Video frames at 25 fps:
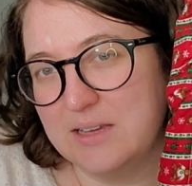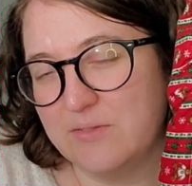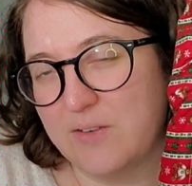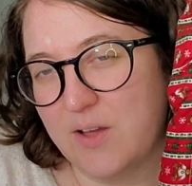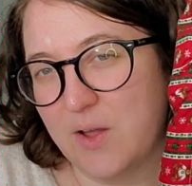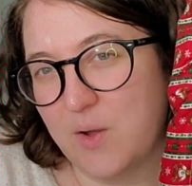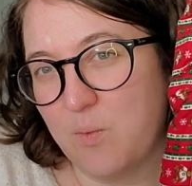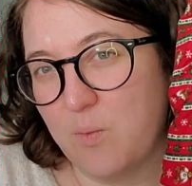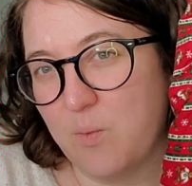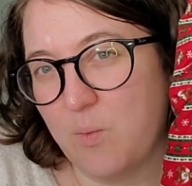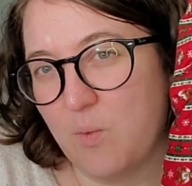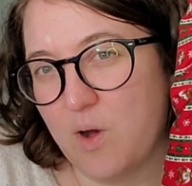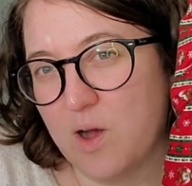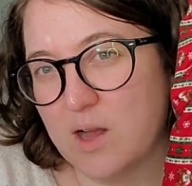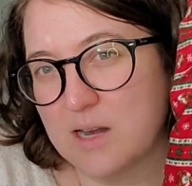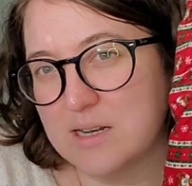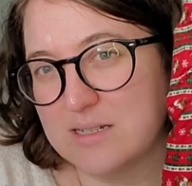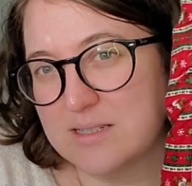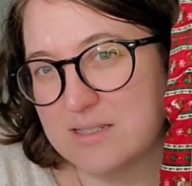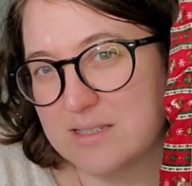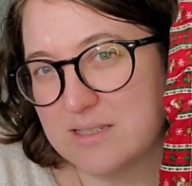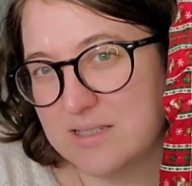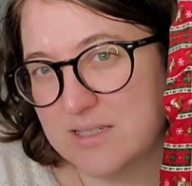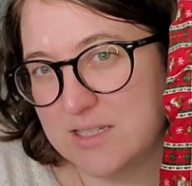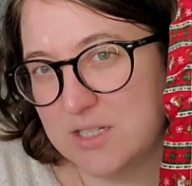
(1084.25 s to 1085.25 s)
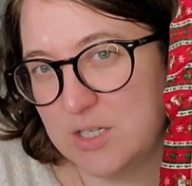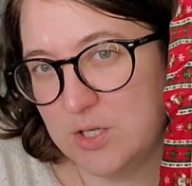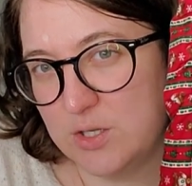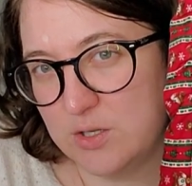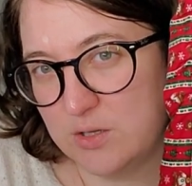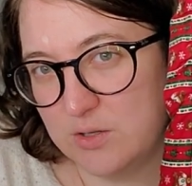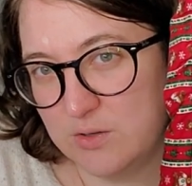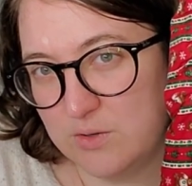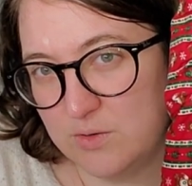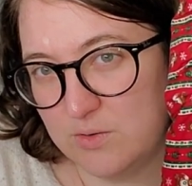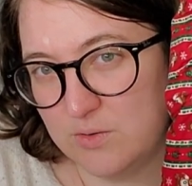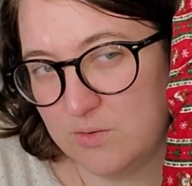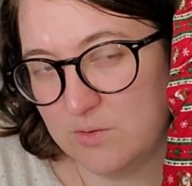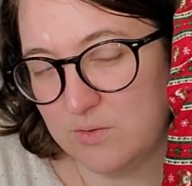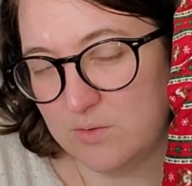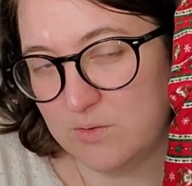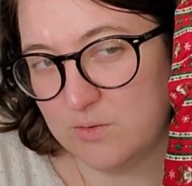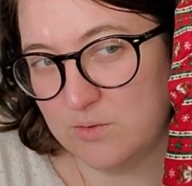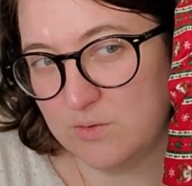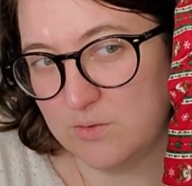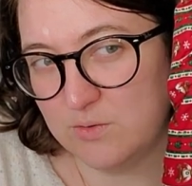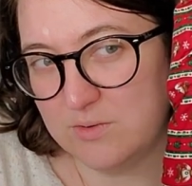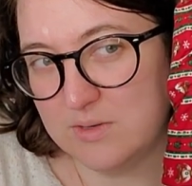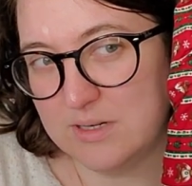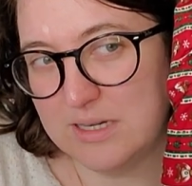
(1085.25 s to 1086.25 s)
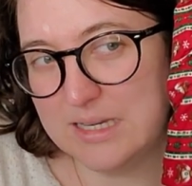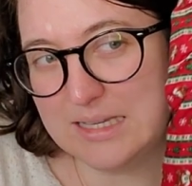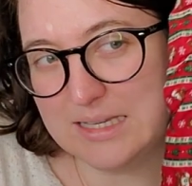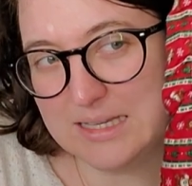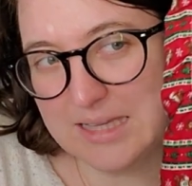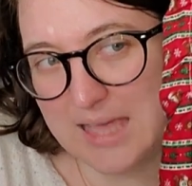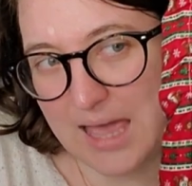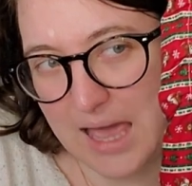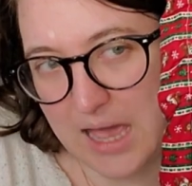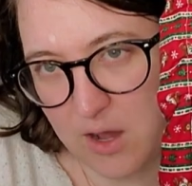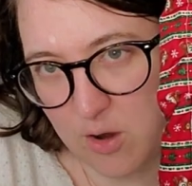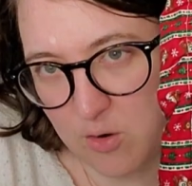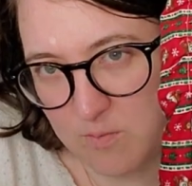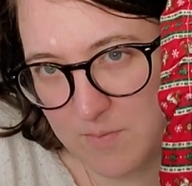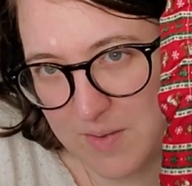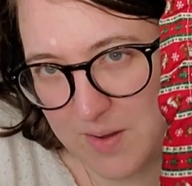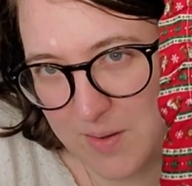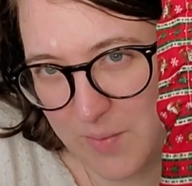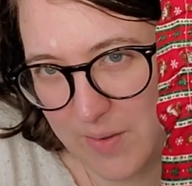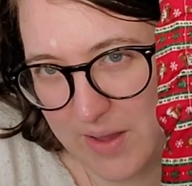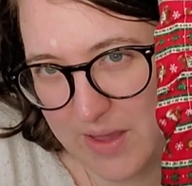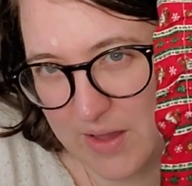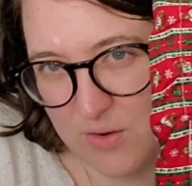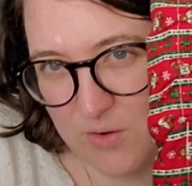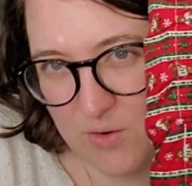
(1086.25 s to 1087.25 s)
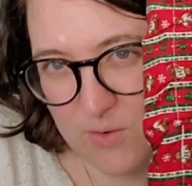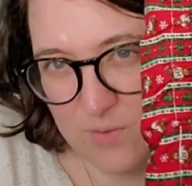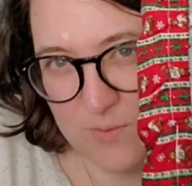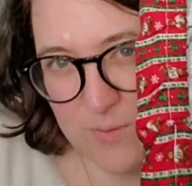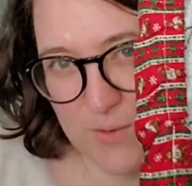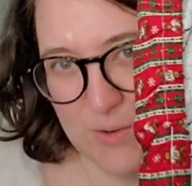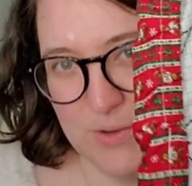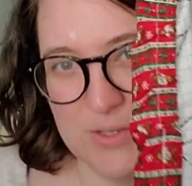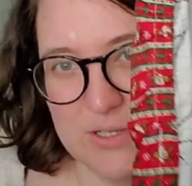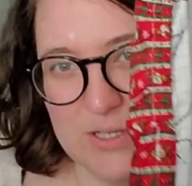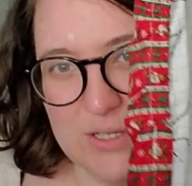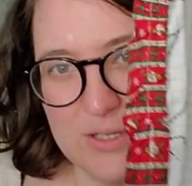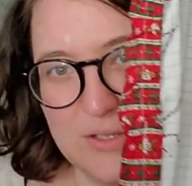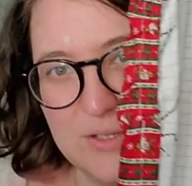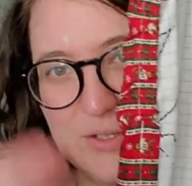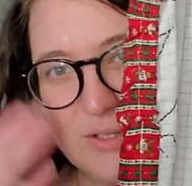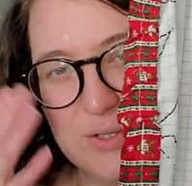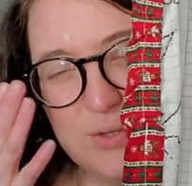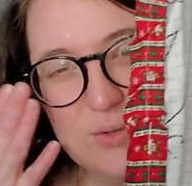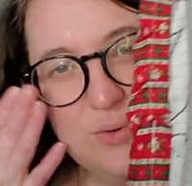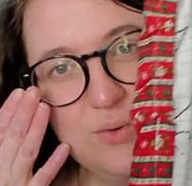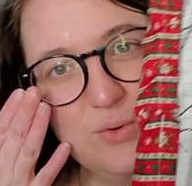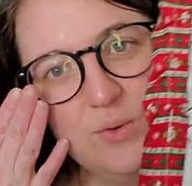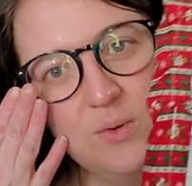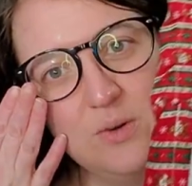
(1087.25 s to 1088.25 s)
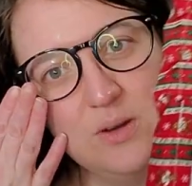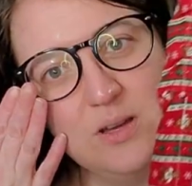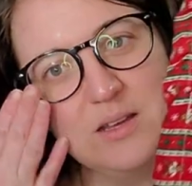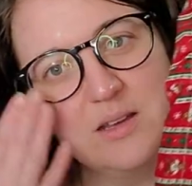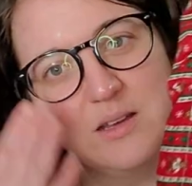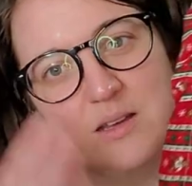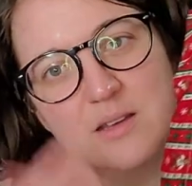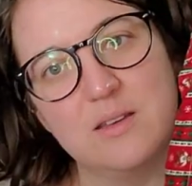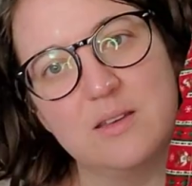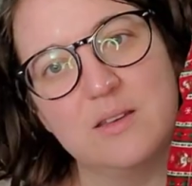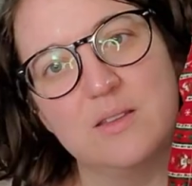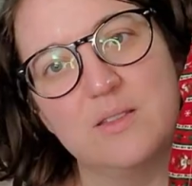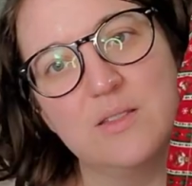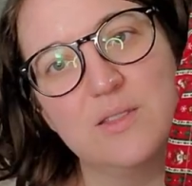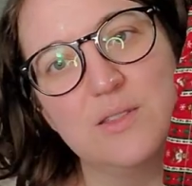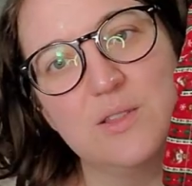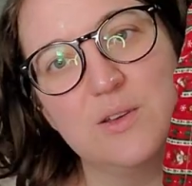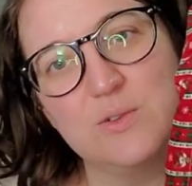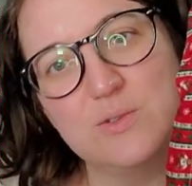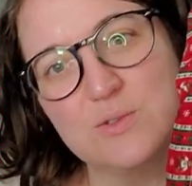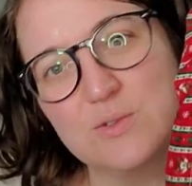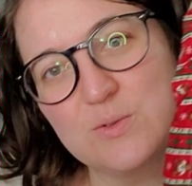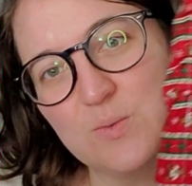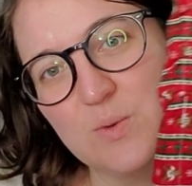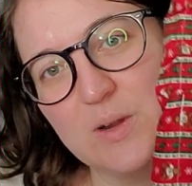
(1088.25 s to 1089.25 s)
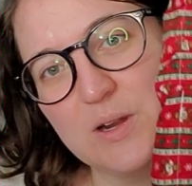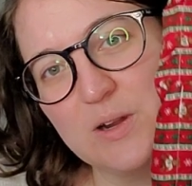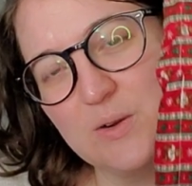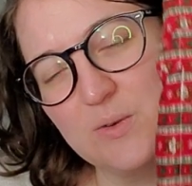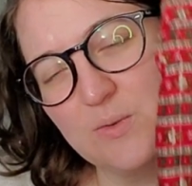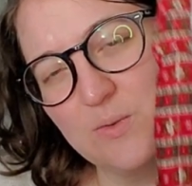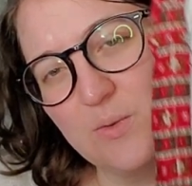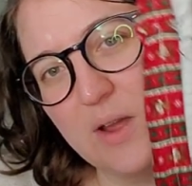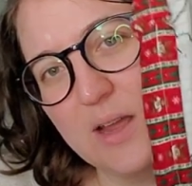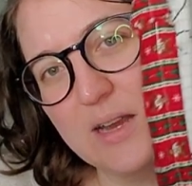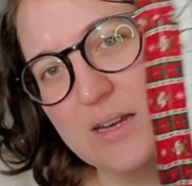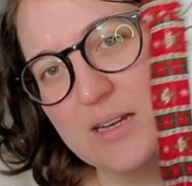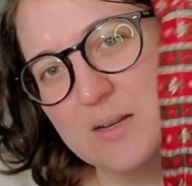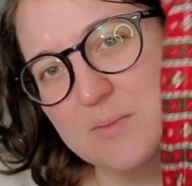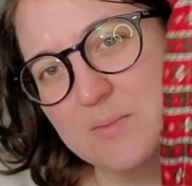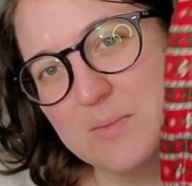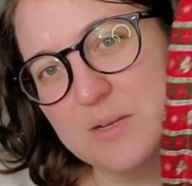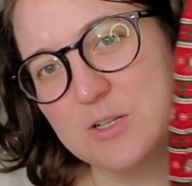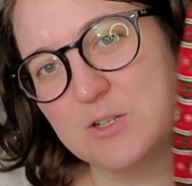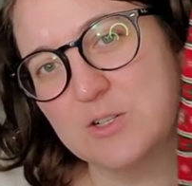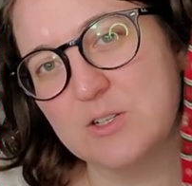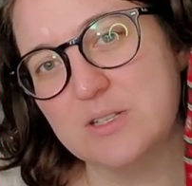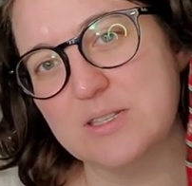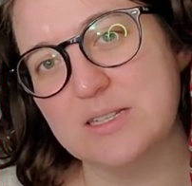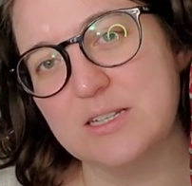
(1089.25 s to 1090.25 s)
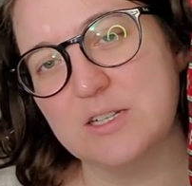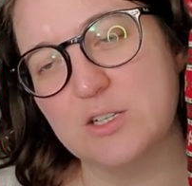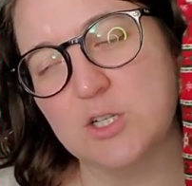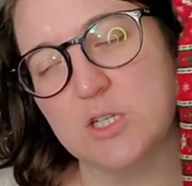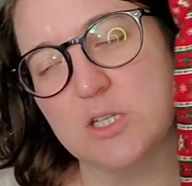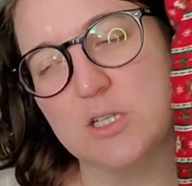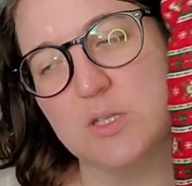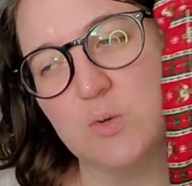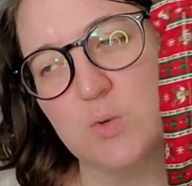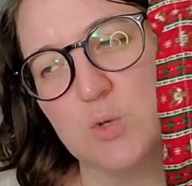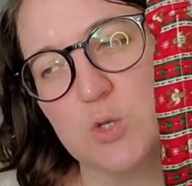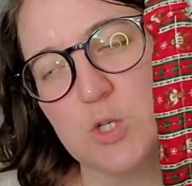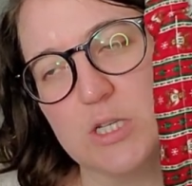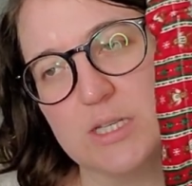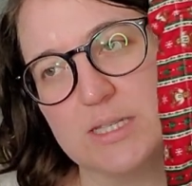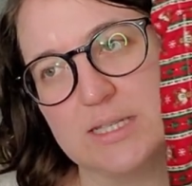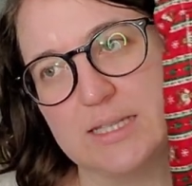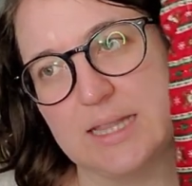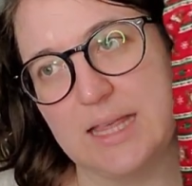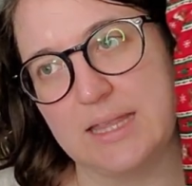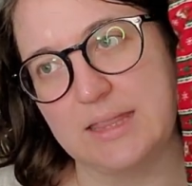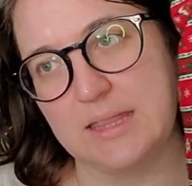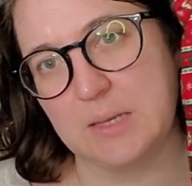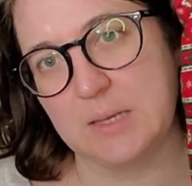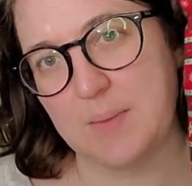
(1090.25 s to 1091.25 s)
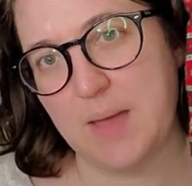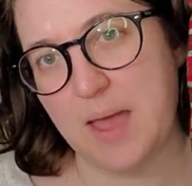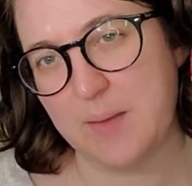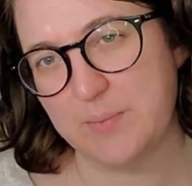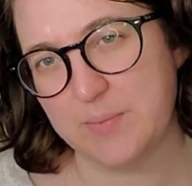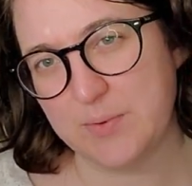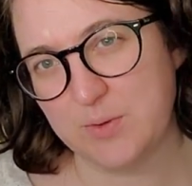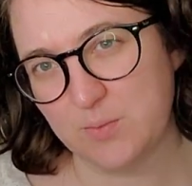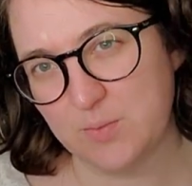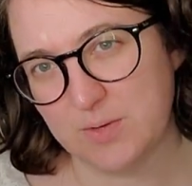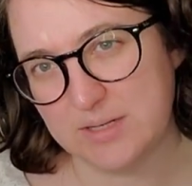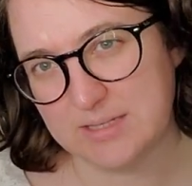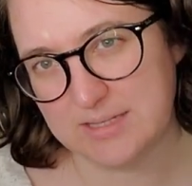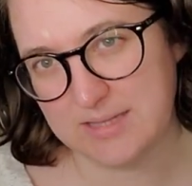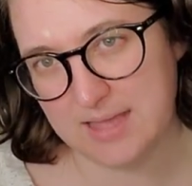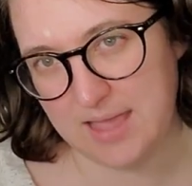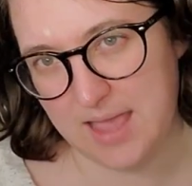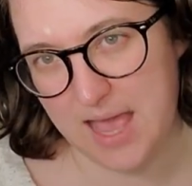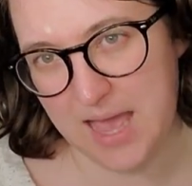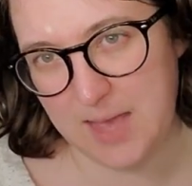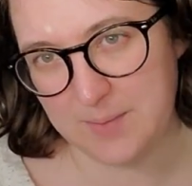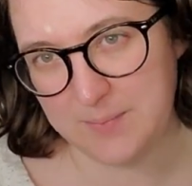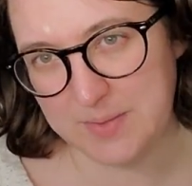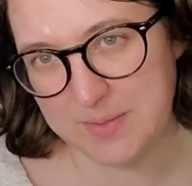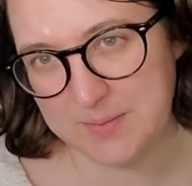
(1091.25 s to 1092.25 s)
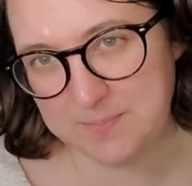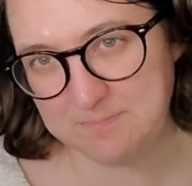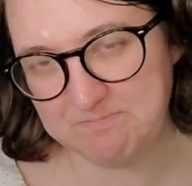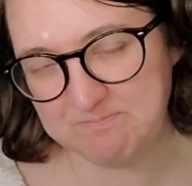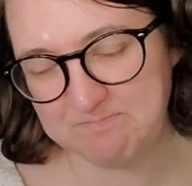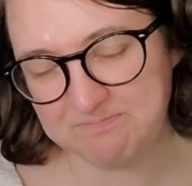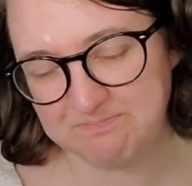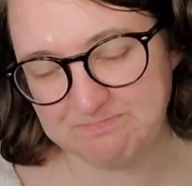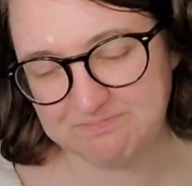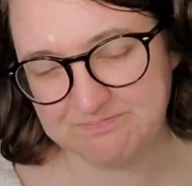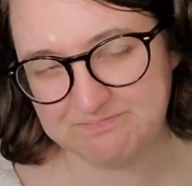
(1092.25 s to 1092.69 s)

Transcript: if I want to count my way over to do those weird random ninja stitches or just let them happen once they happen.